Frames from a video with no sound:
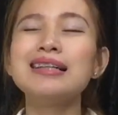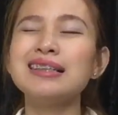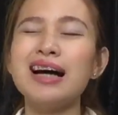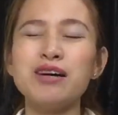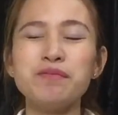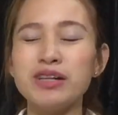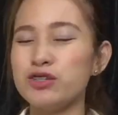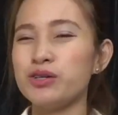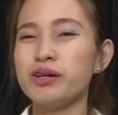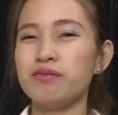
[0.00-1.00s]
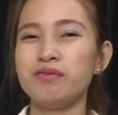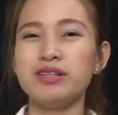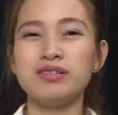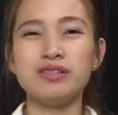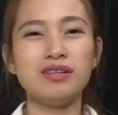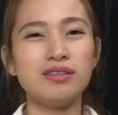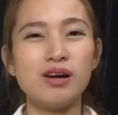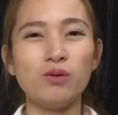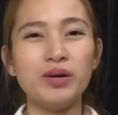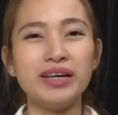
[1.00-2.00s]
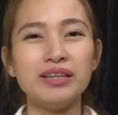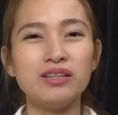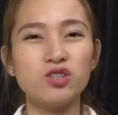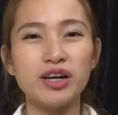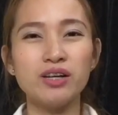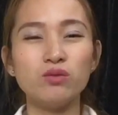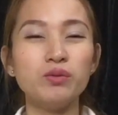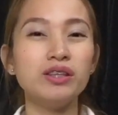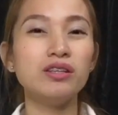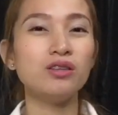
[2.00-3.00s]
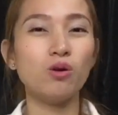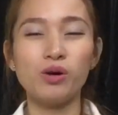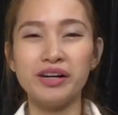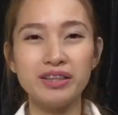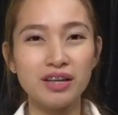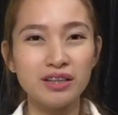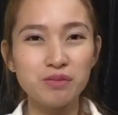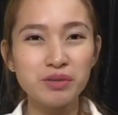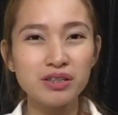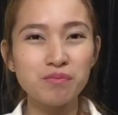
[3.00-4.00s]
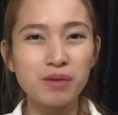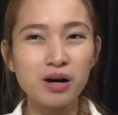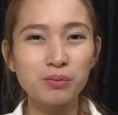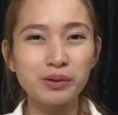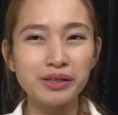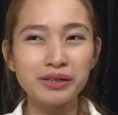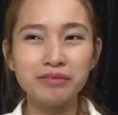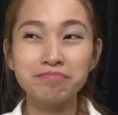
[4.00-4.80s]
I'm not sure if it's in the Awaken the Giant Within or in the Unlimited Power.